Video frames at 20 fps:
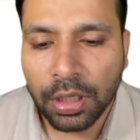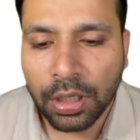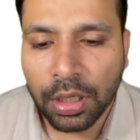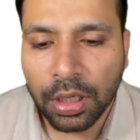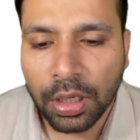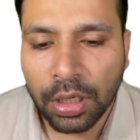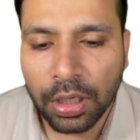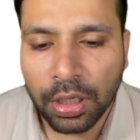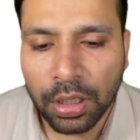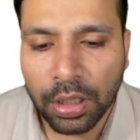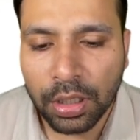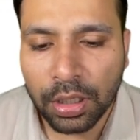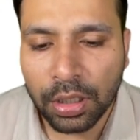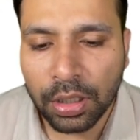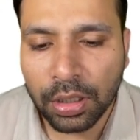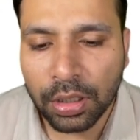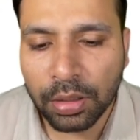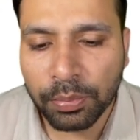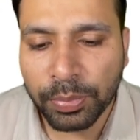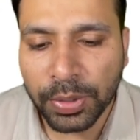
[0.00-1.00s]

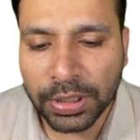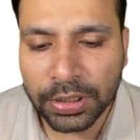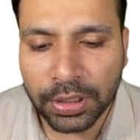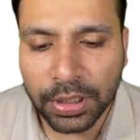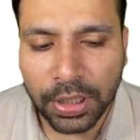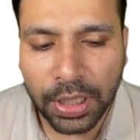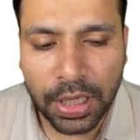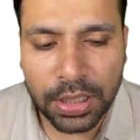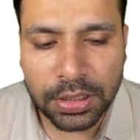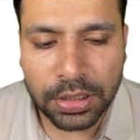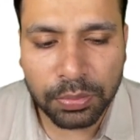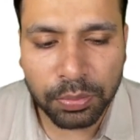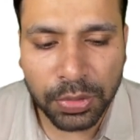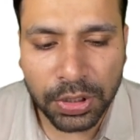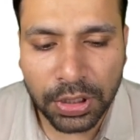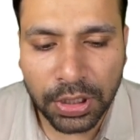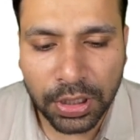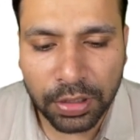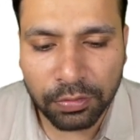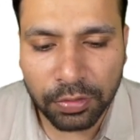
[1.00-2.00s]
Pancreas and
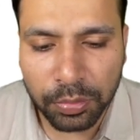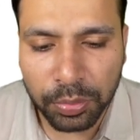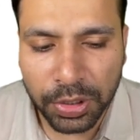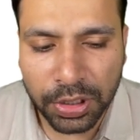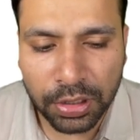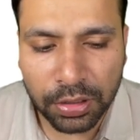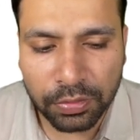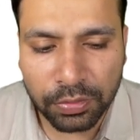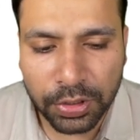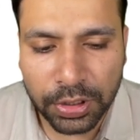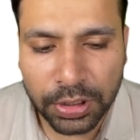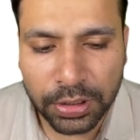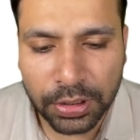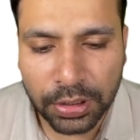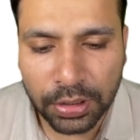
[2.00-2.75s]
biliary will be covered in